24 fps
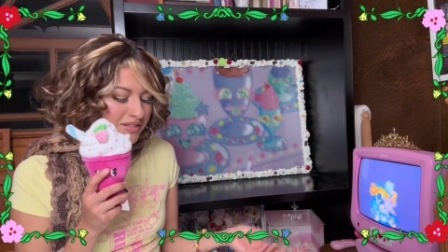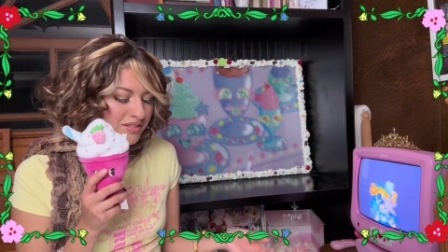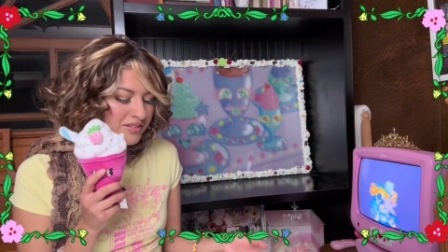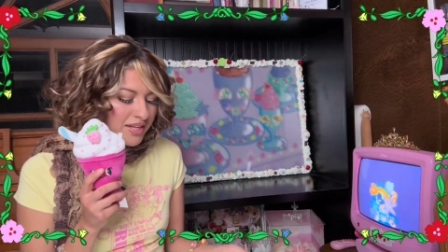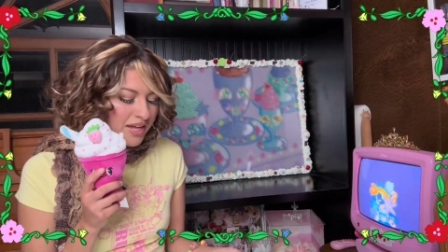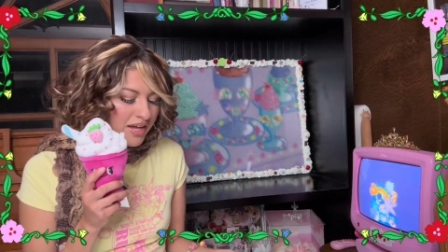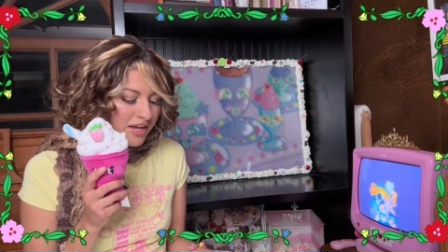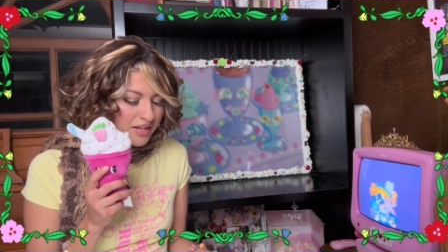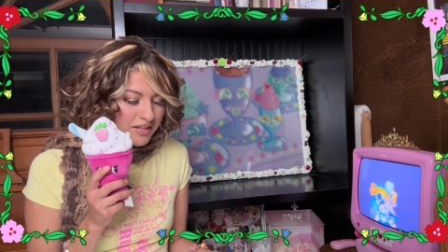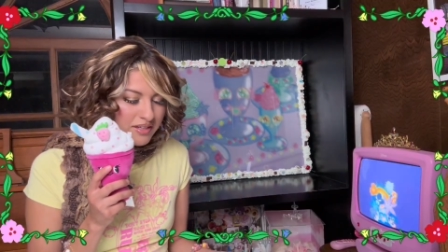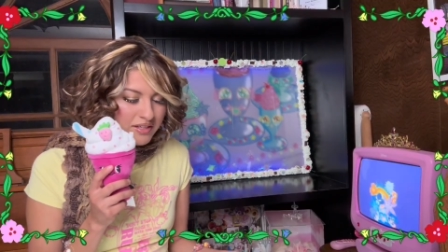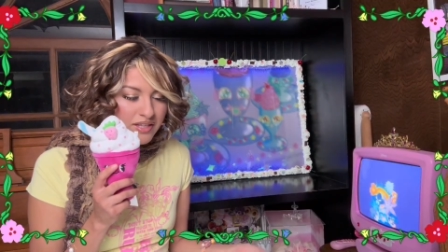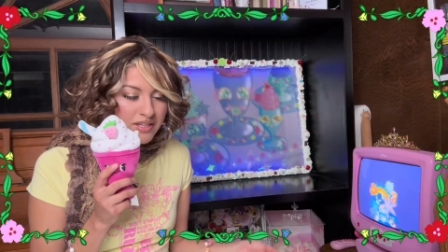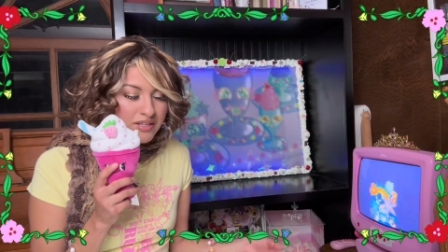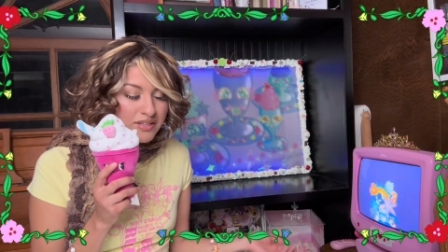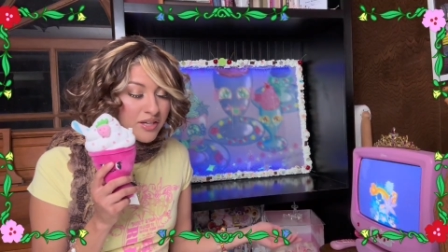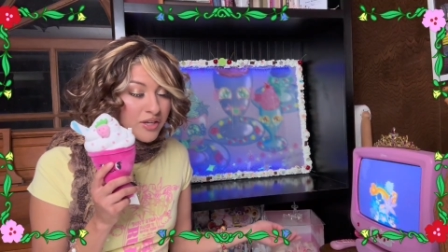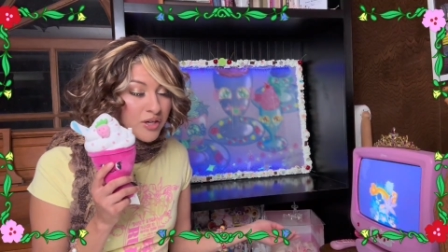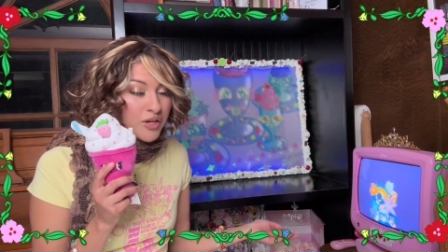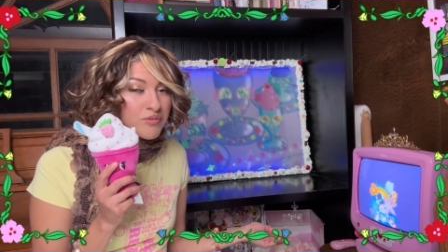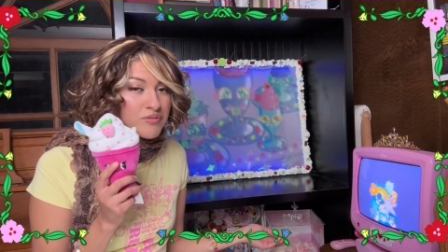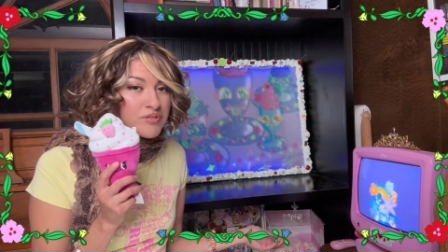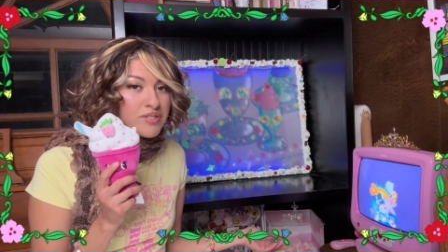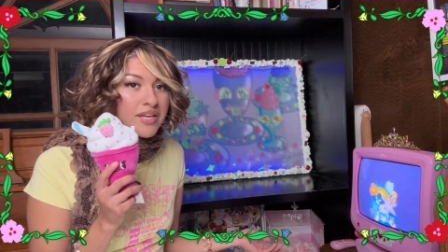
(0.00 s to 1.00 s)
that
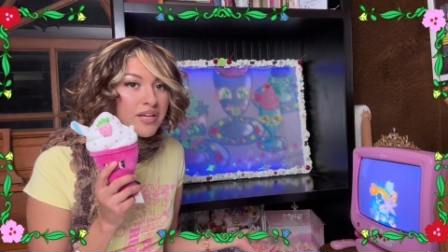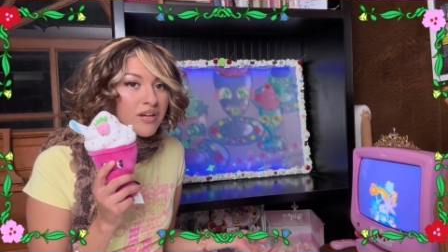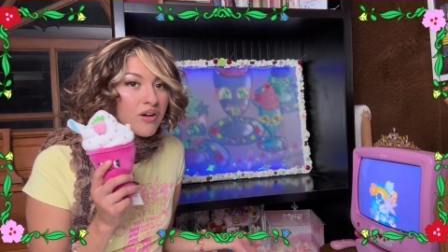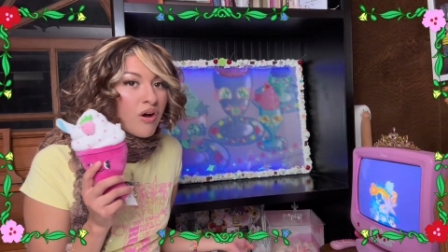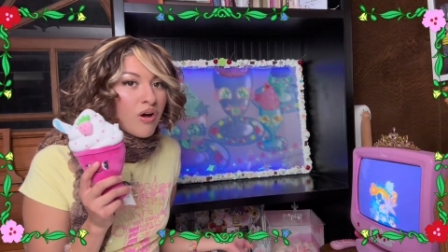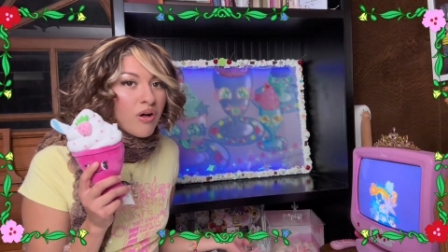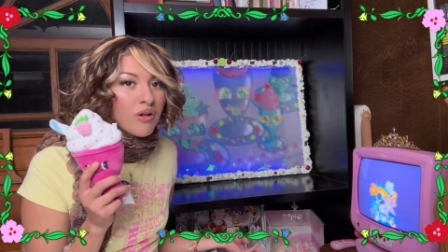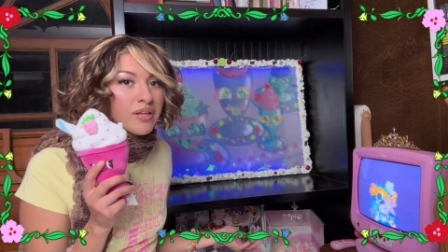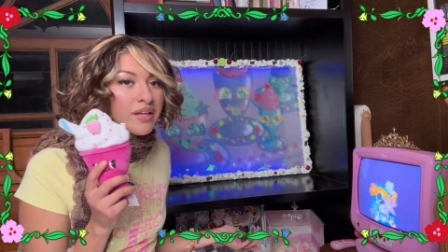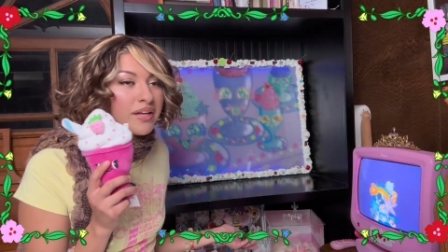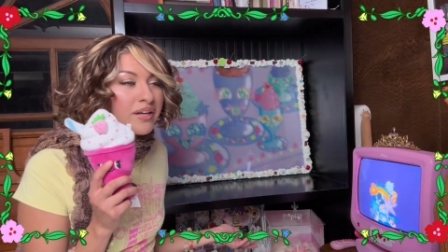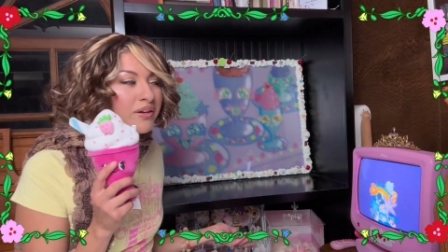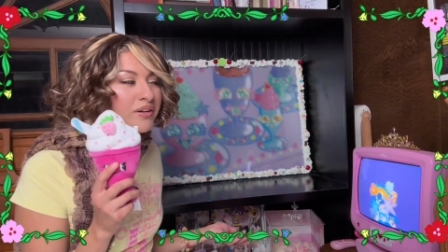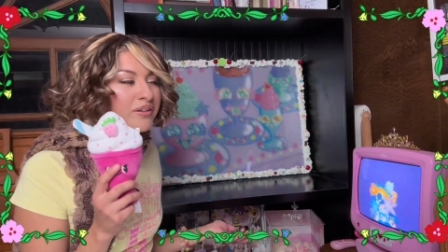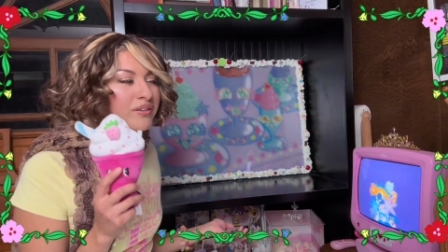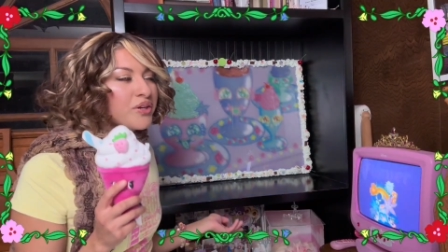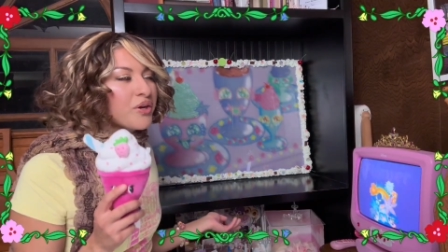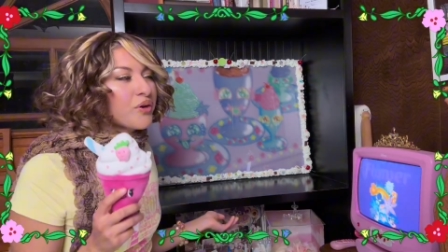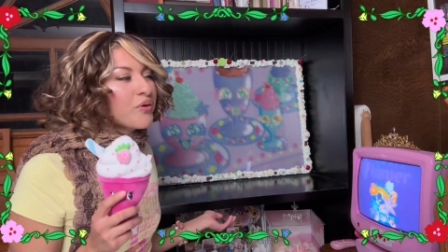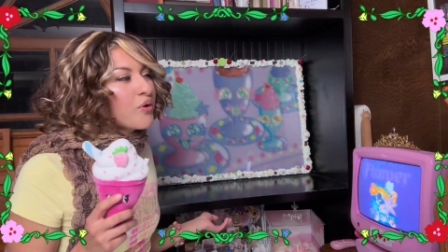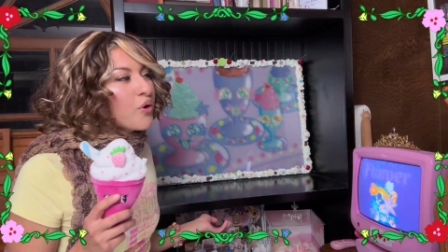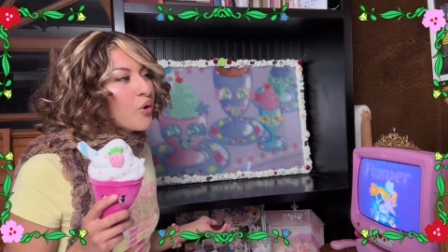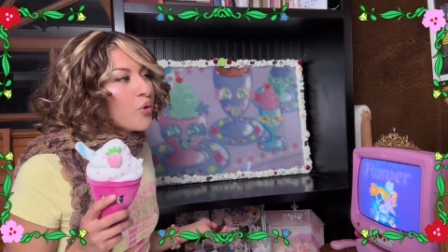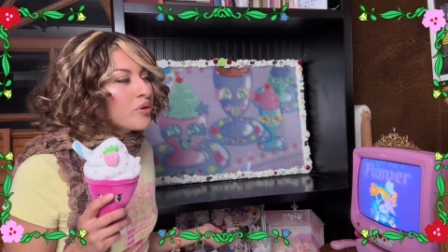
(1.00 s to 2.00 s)
goes like all like, you
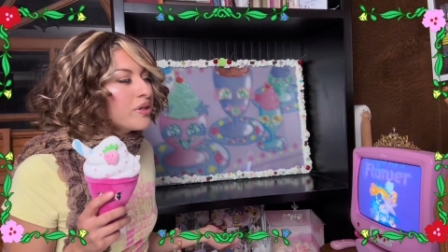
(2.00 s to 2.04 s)
know, old